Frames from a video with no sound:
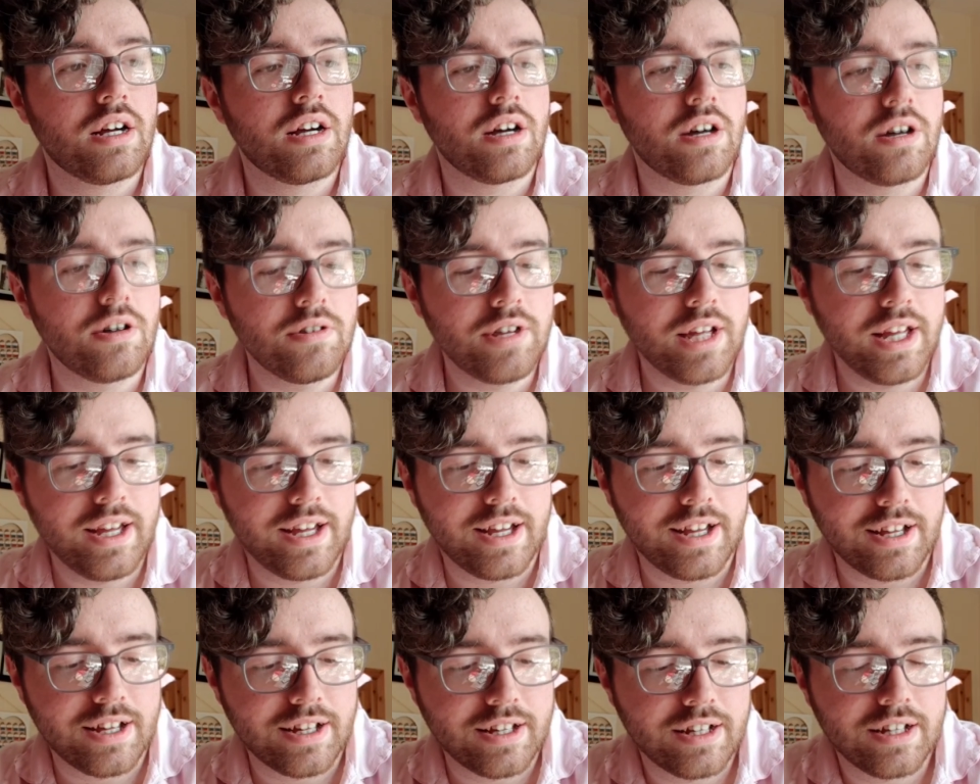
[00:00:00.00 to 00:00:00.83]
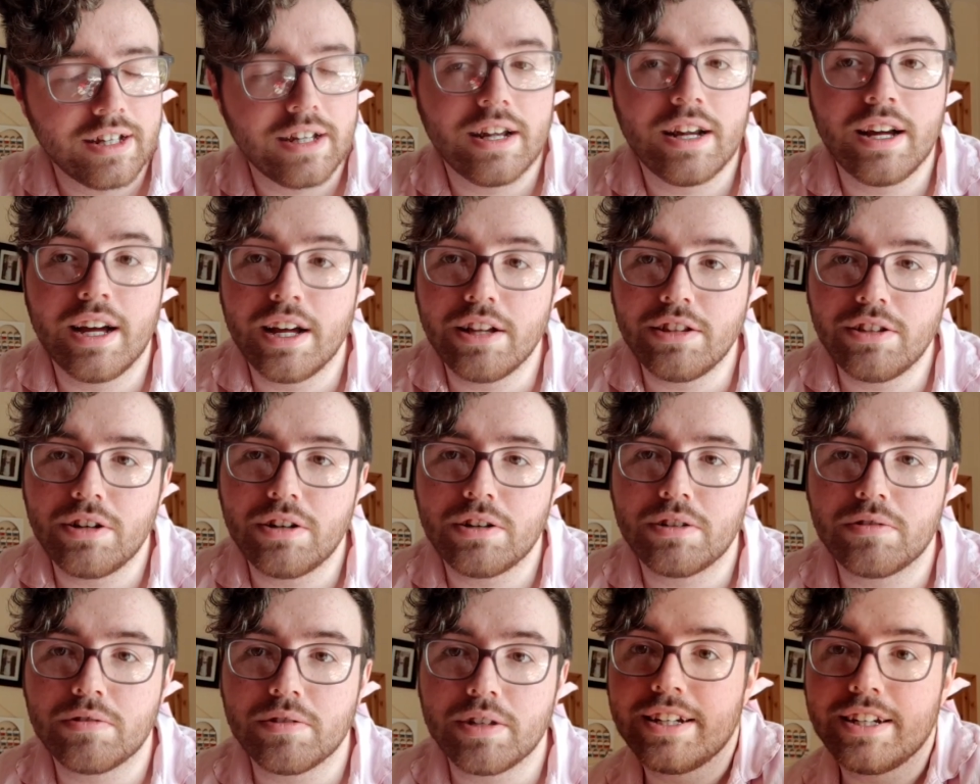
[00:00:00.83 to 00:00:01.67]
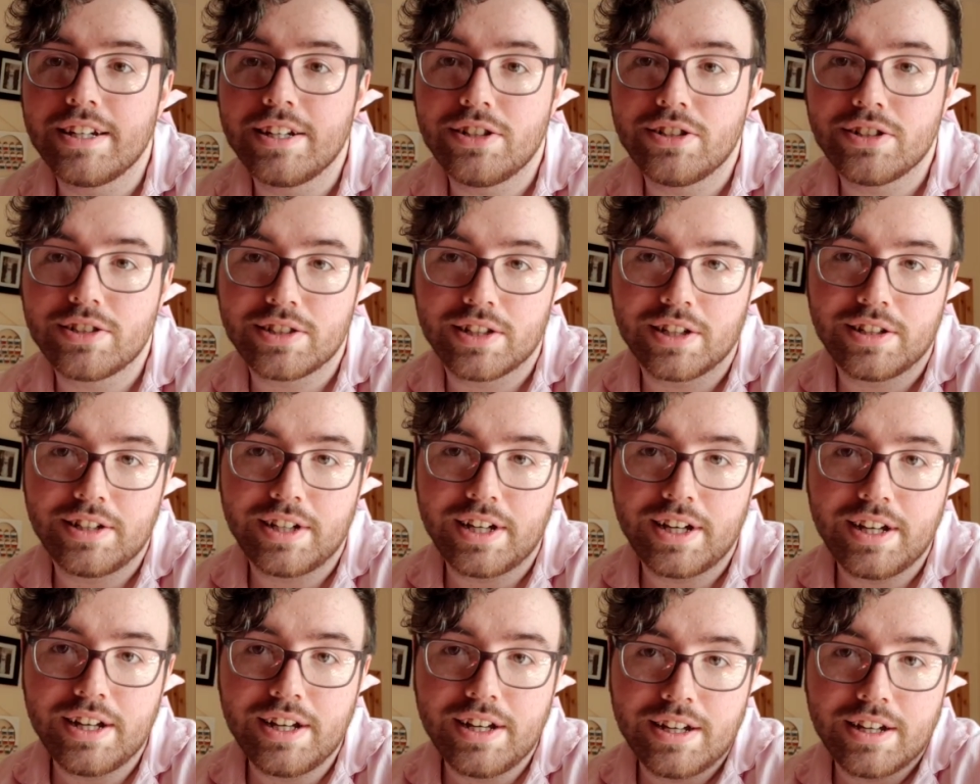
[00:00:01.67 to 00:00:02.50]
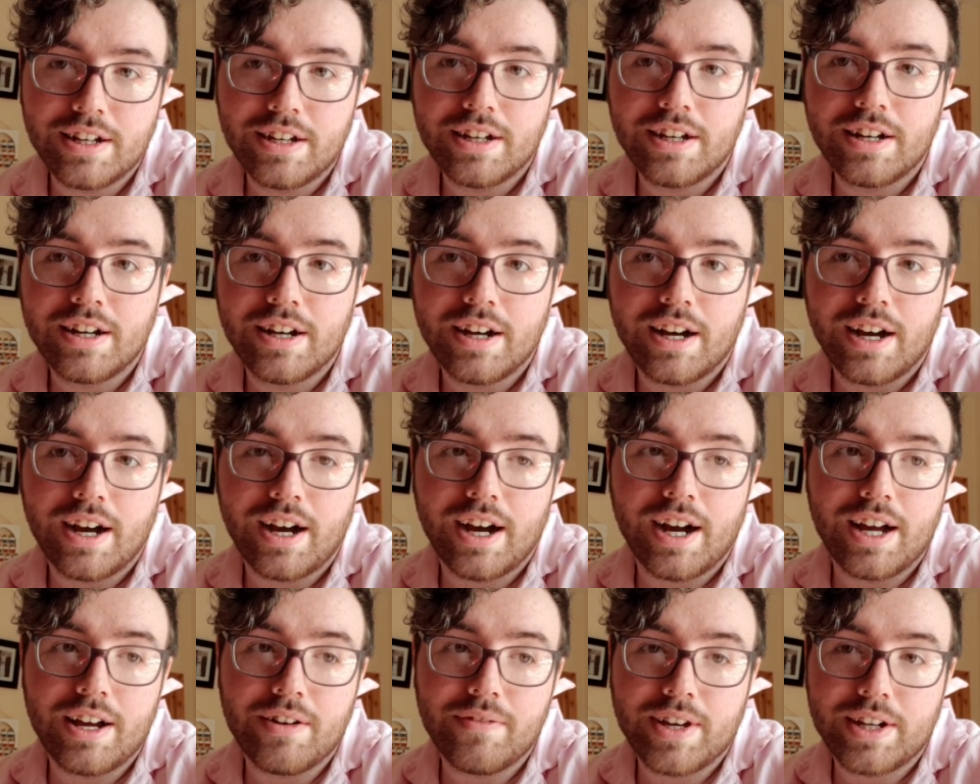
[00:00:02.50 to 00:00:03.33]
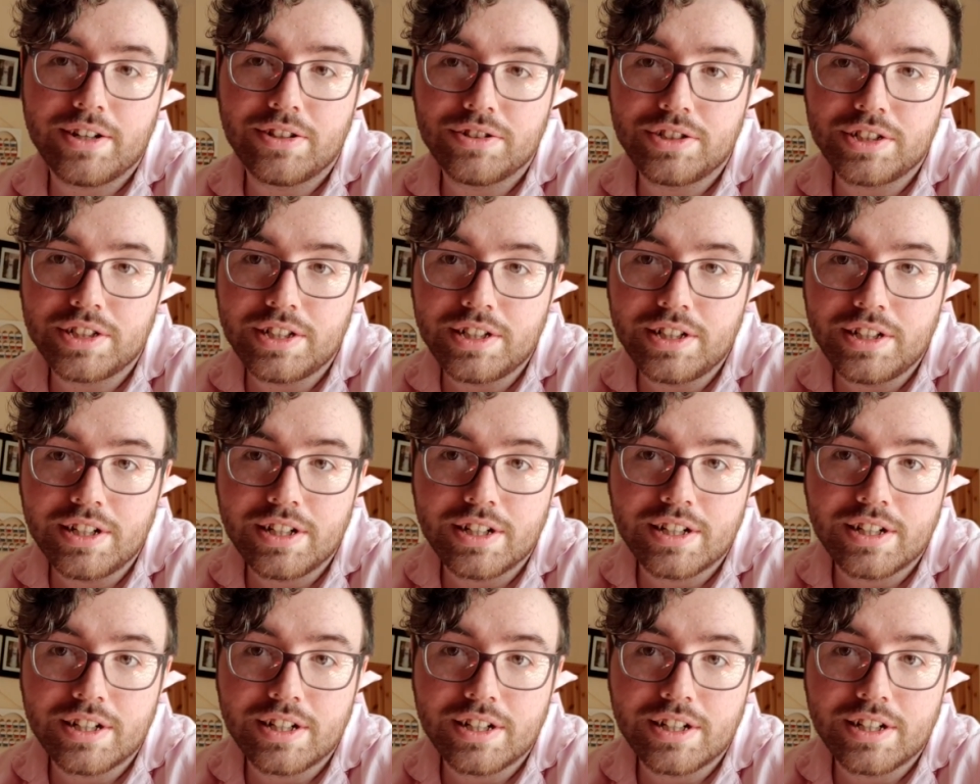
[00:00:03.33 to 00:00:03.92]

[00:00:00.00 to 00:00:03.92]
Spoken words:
Okay, hello. It is Sunday, I have energy.